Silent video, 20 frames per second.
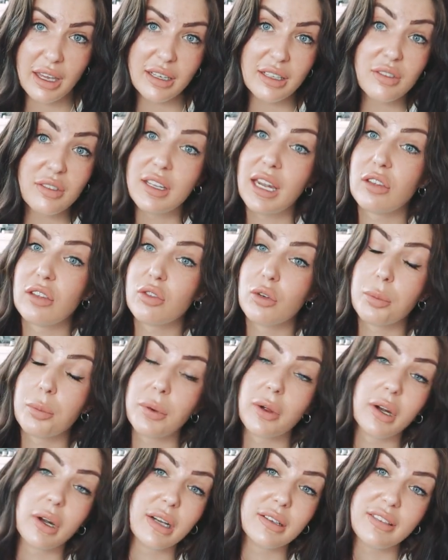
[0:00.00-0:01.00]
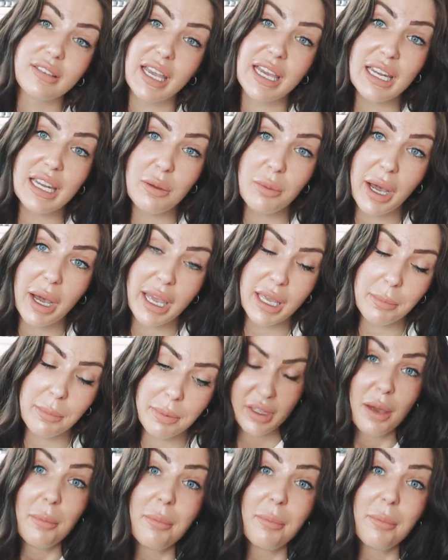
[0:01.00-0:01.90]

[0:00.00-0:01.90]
an international product anyway.